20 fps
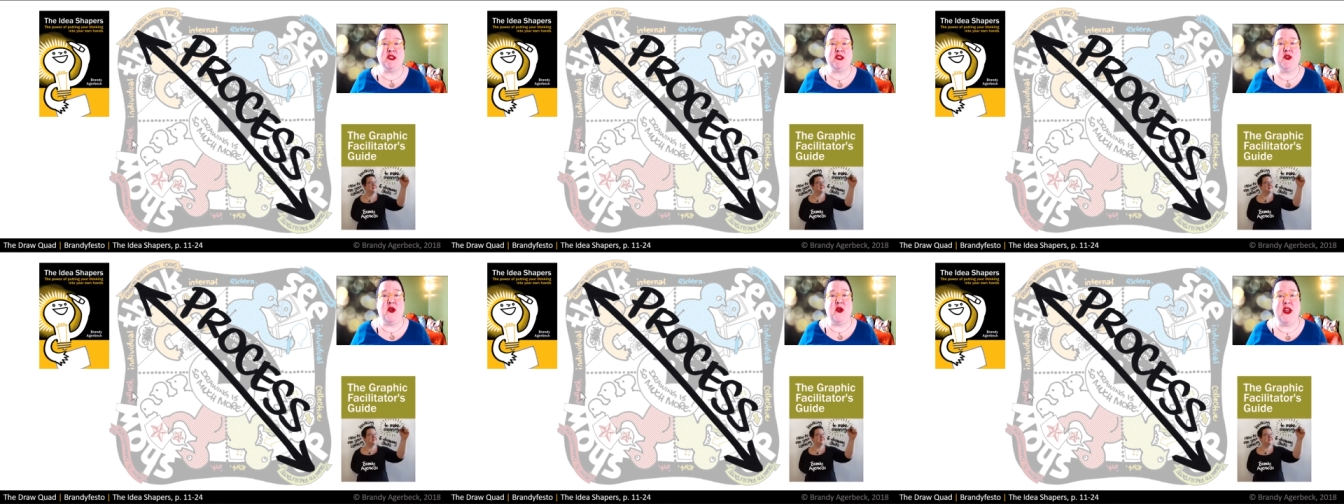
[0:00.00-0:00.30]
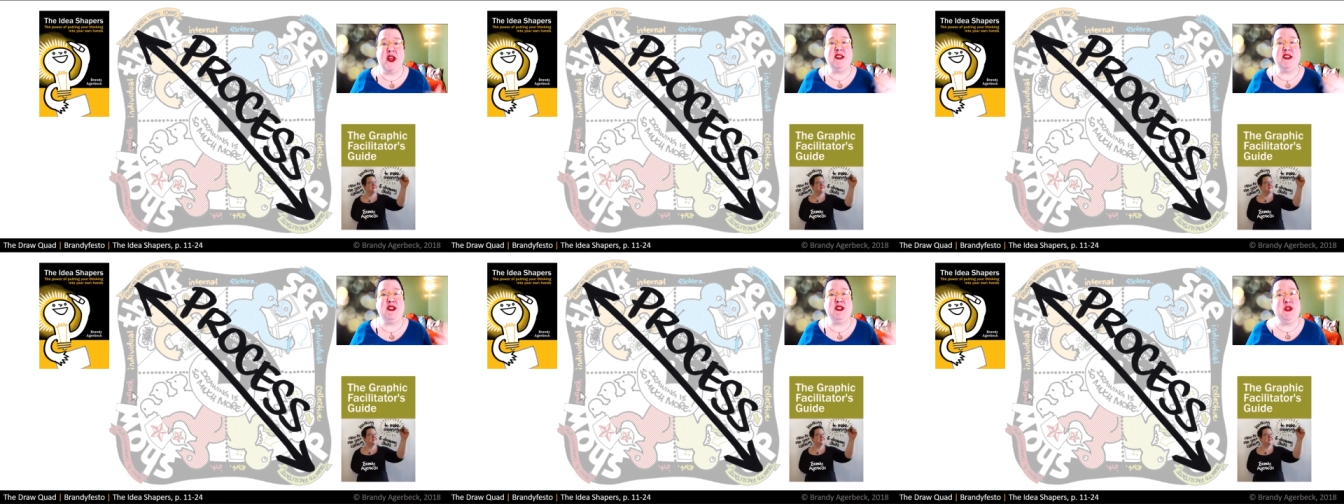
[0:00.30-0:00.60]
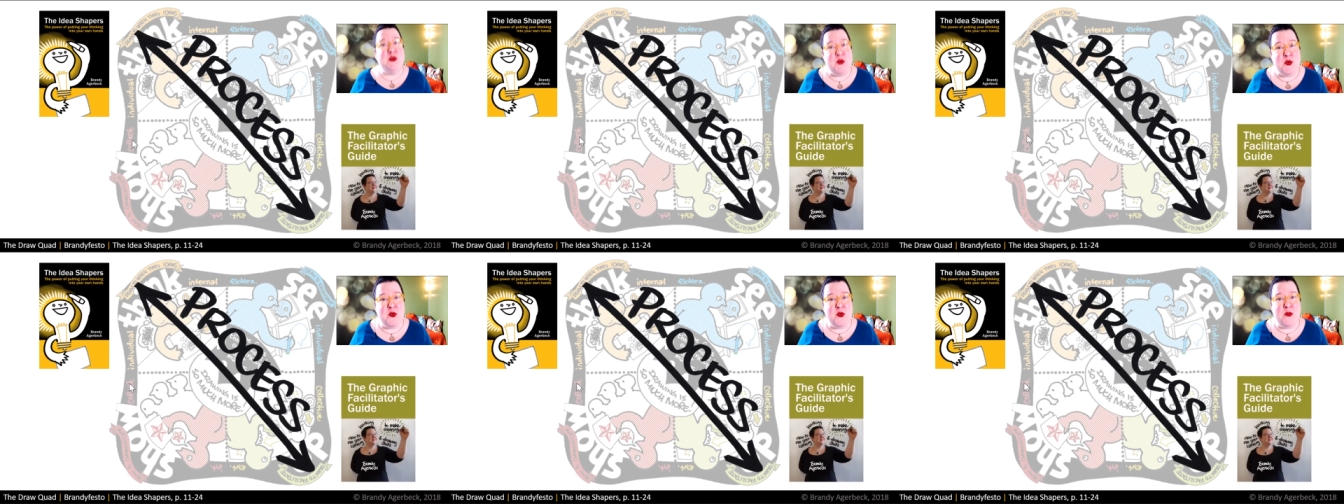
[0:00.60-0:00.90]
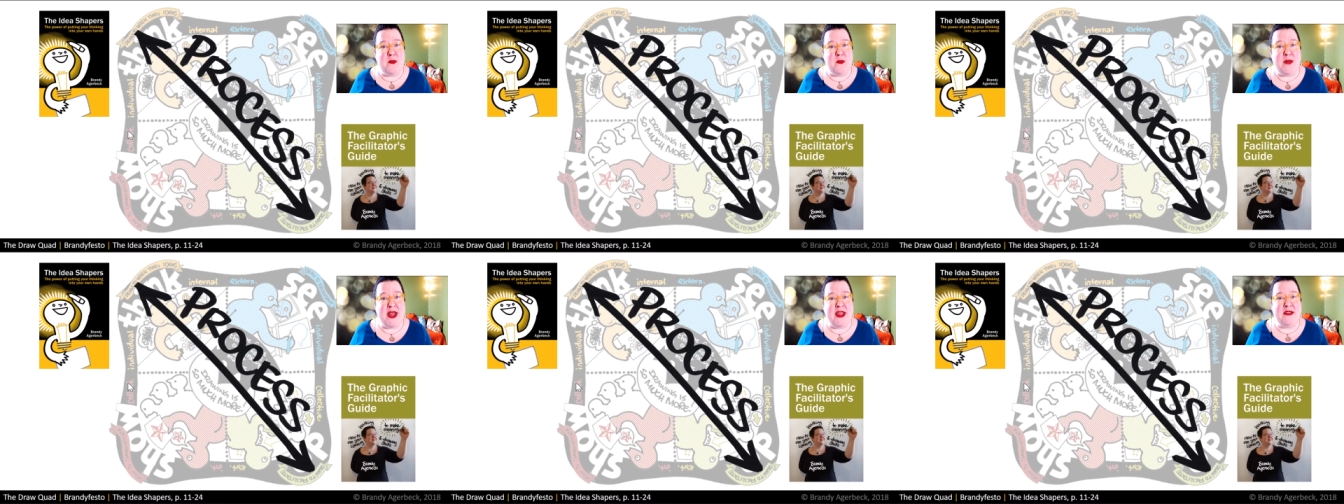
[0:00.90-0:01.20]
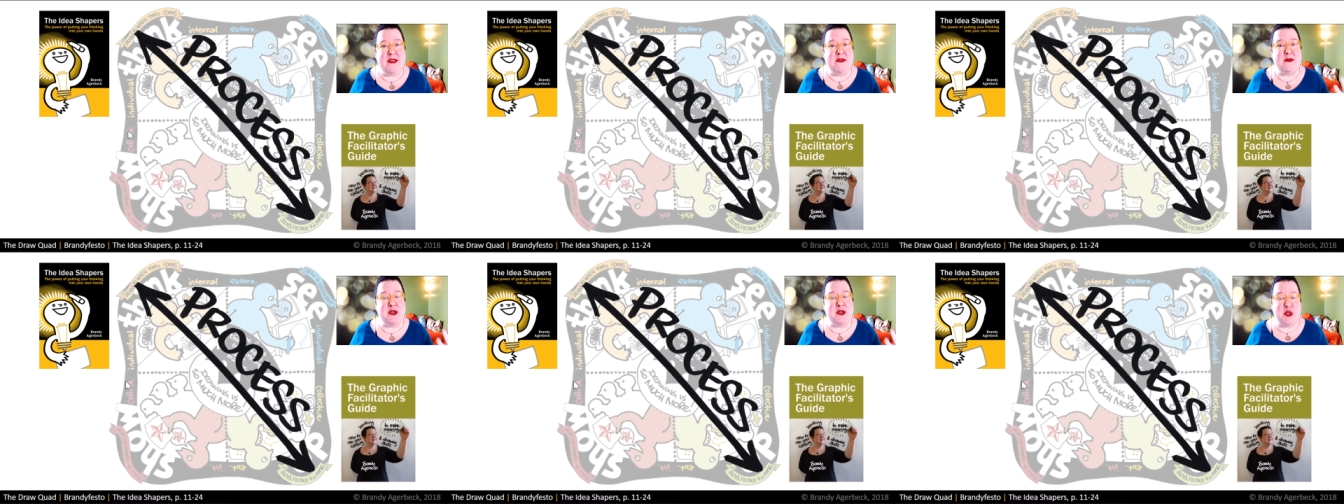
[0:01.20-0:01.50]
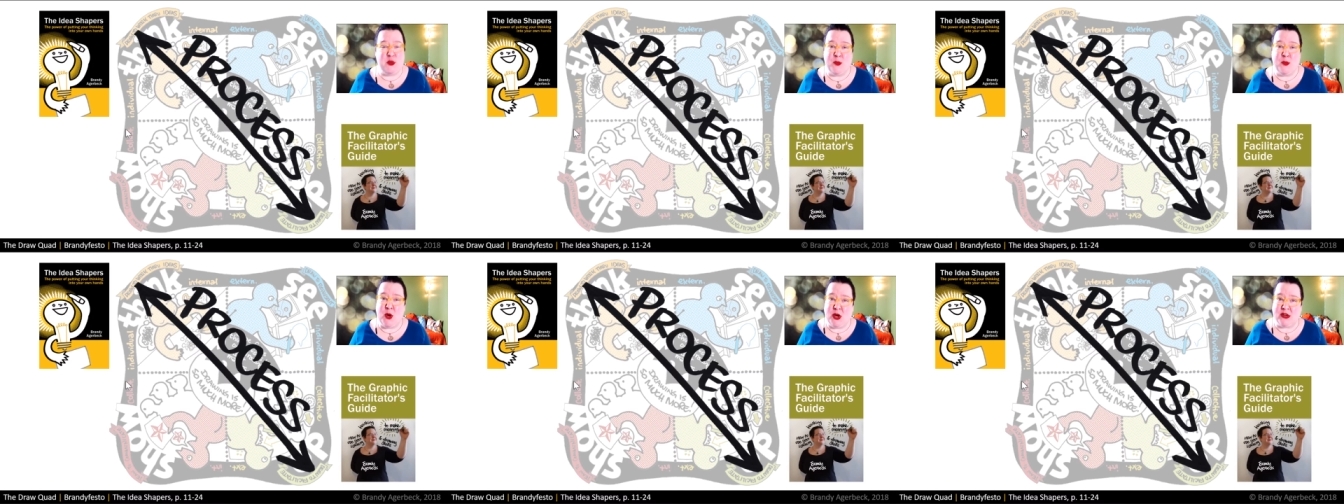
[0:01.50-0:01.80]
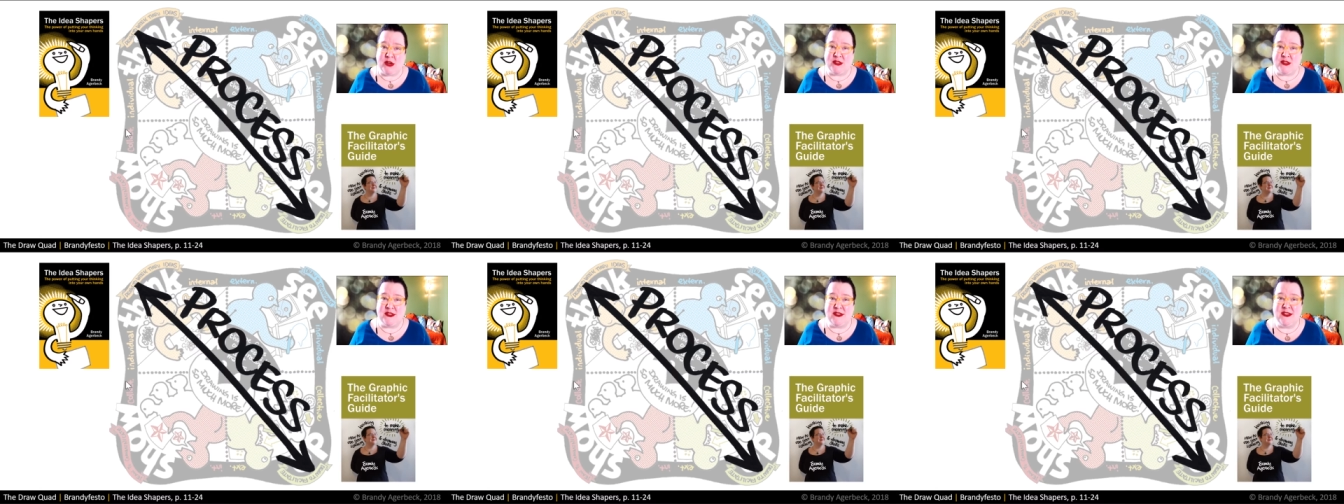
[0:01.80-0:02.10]
drawing to my two
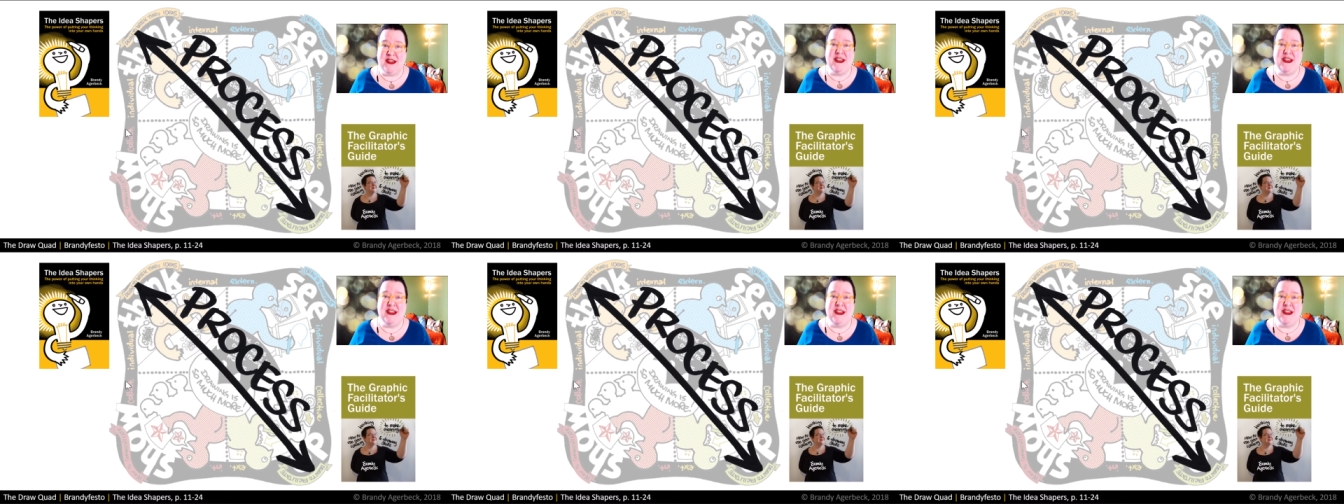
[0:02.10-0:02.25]
books.